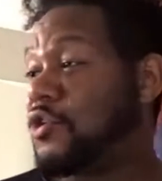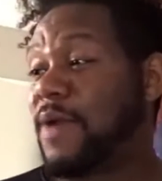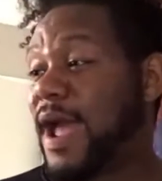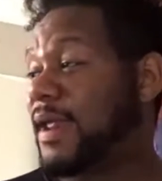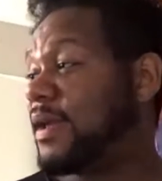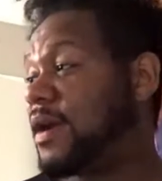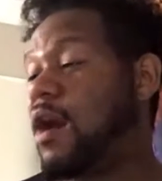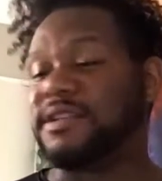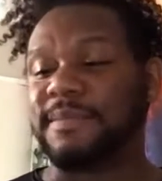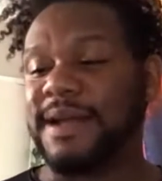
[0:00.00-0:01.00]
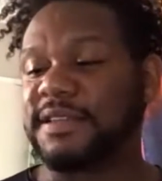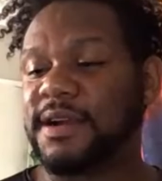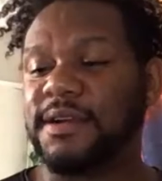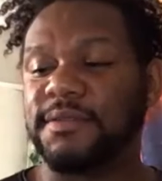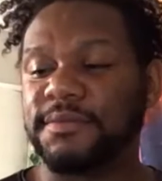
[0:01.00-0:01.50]
You ready? Oh, it's my
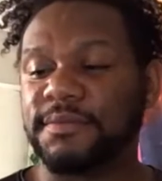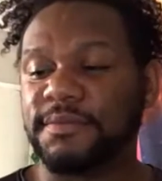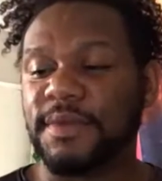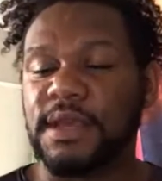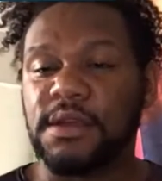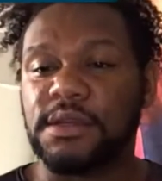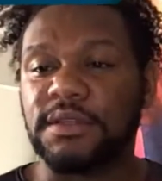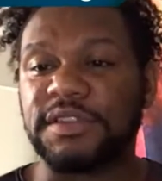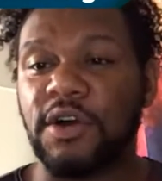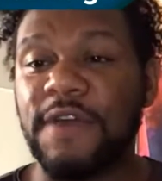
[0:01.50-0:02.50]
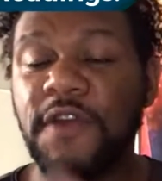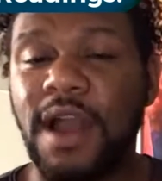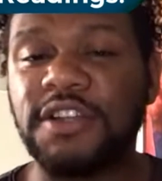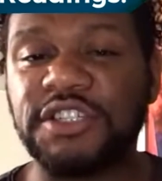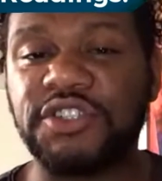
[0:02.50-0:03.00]
turn. So if
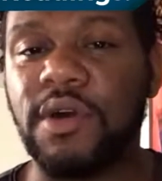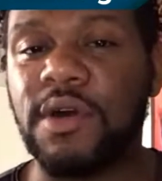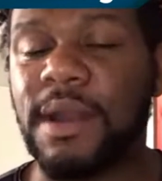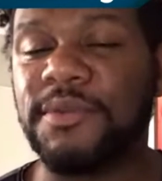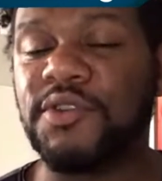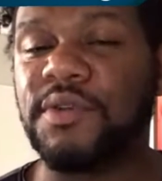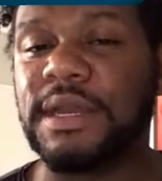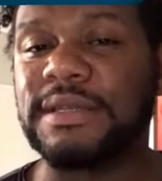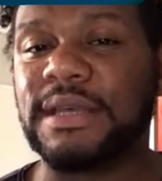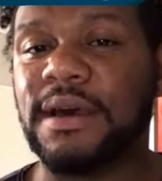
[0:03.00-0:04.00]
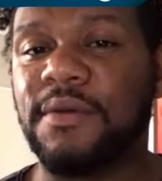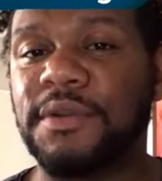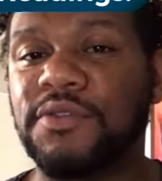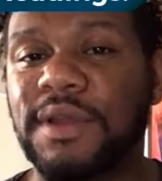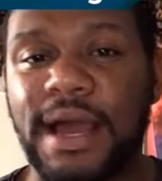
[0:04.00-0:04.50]
y'all are just joining, what I'm doing is
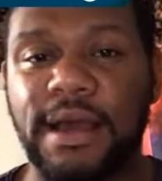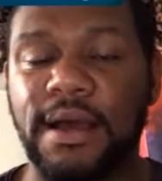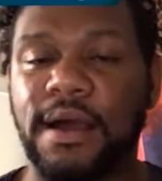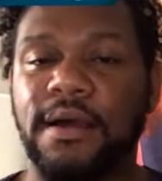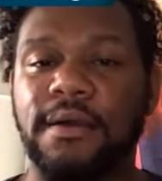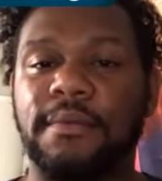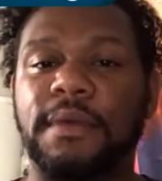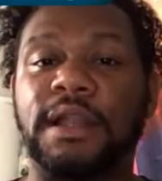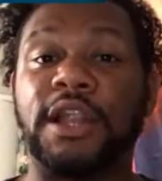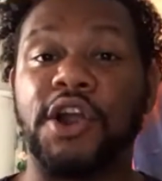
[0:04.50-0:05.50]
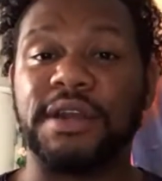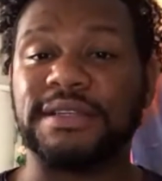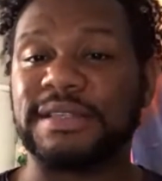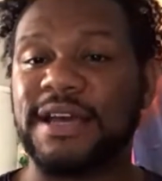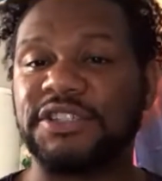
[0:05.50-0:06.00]
we're doing like a
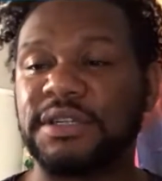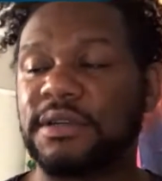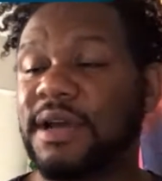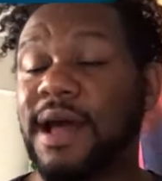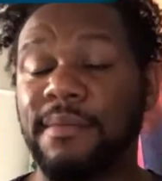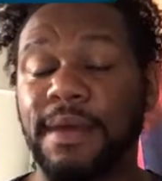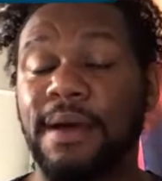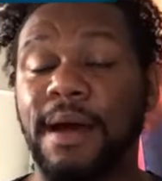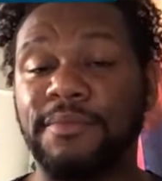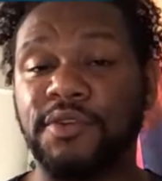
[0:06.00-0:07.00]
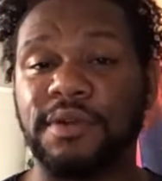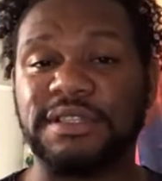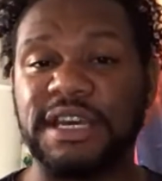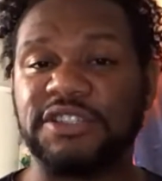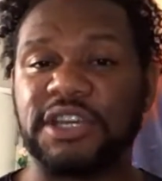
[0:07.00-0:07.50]
learning session. I'm doing
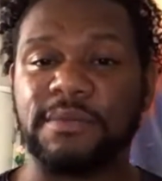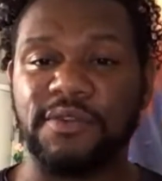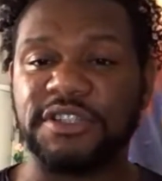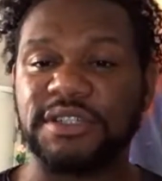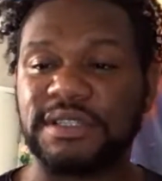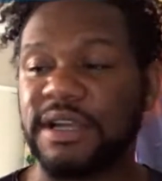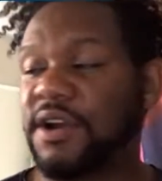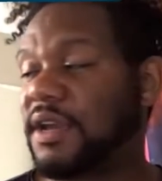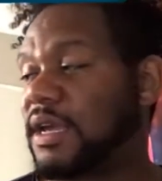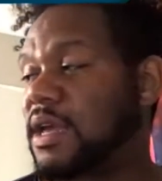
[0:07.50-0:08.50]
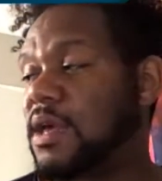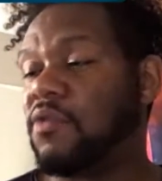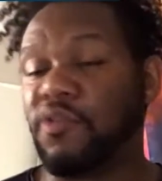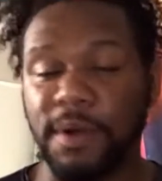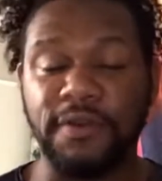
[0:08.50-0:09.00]
teaching. Marisha's learning.
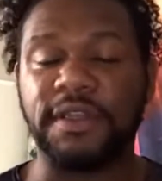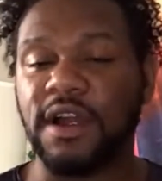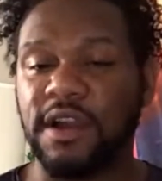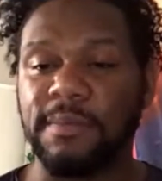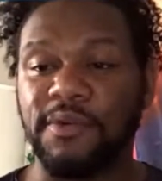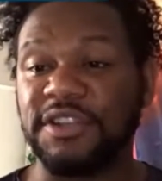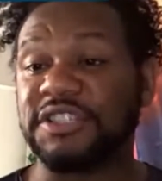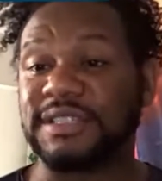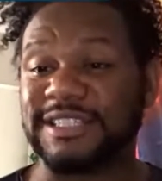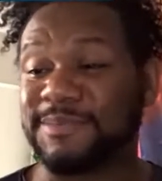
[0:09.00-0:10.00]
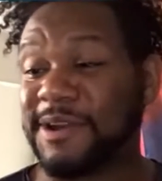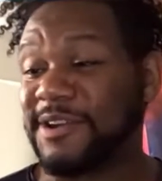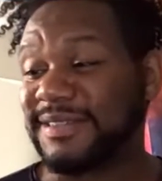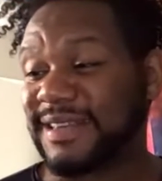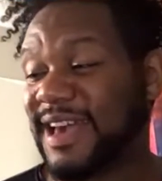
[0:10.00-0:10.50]
We're both learning. Marisha's
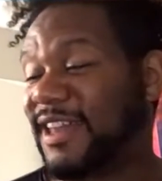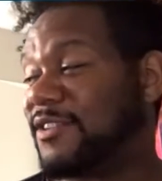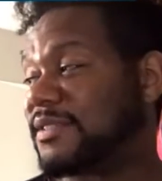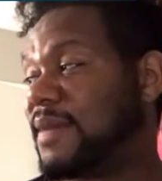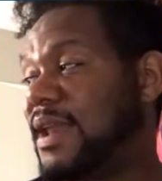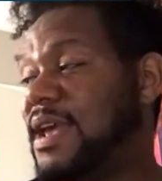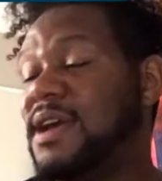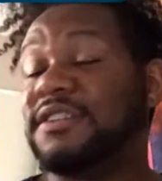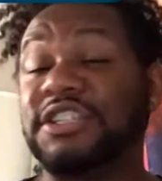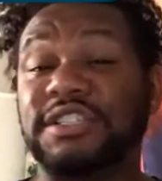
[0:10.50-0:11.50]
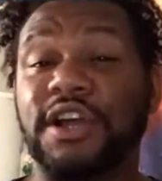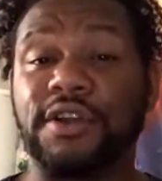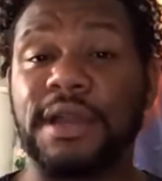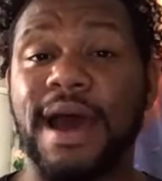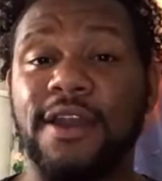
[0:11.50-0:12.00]
experiencing. Hello, somebody. She's
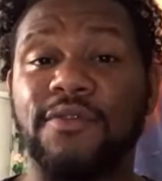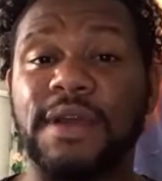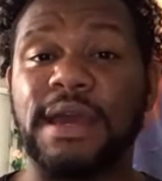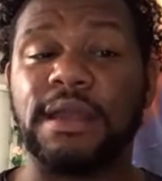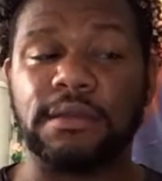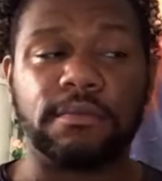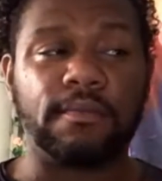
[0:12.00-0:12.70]
learning how to read